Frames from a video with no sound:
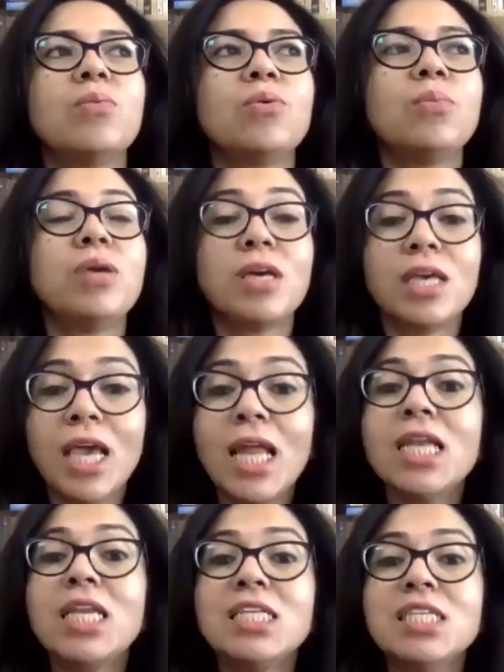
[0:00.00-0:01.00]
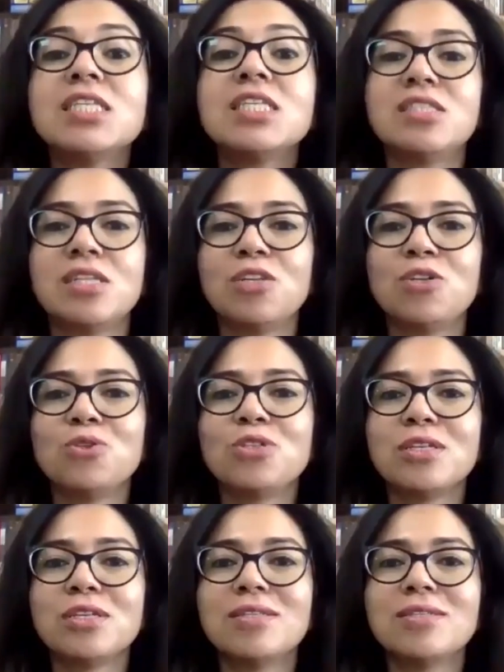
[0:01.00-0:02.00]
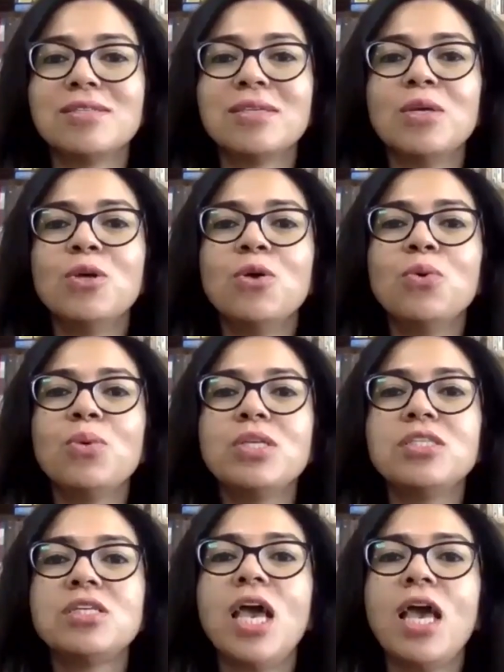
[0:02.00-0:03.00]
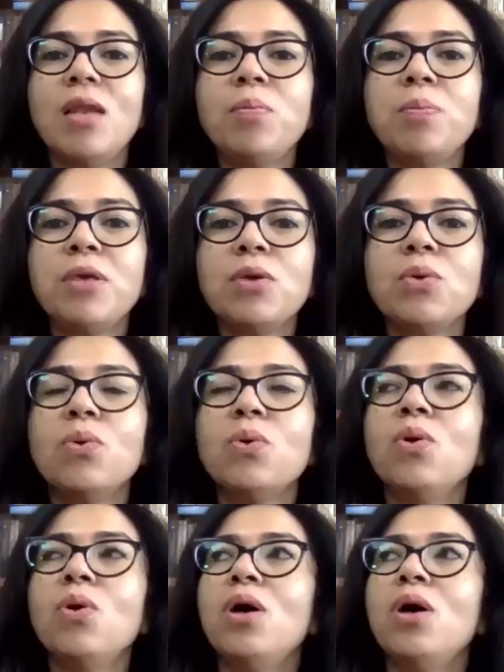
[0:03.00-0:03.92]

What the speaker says: would be again digital solutions which help you